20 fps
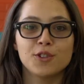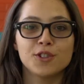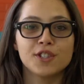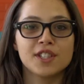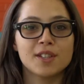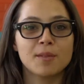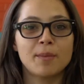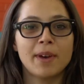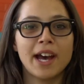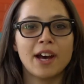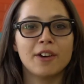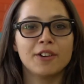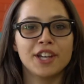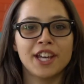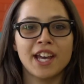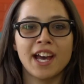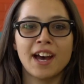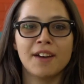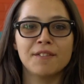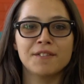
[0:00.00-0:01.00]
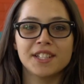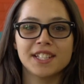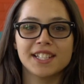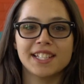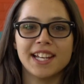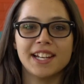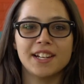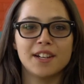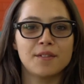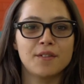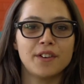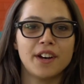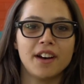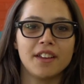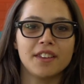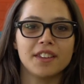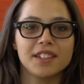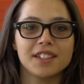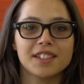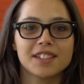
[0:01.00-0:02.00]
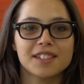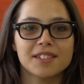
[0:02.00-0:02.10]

Use the power you have to stand up for others.